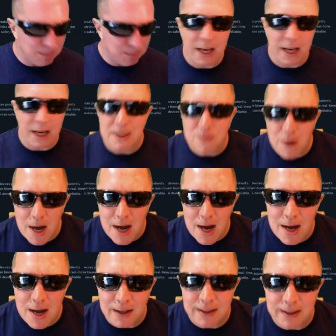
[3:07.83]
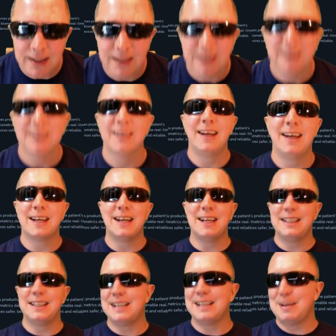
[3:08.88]
the bloody word? It can
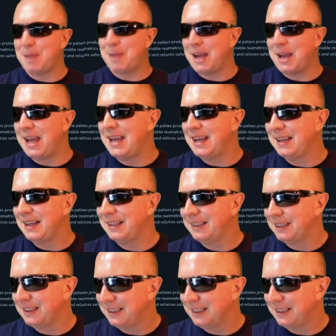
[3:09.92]
easily be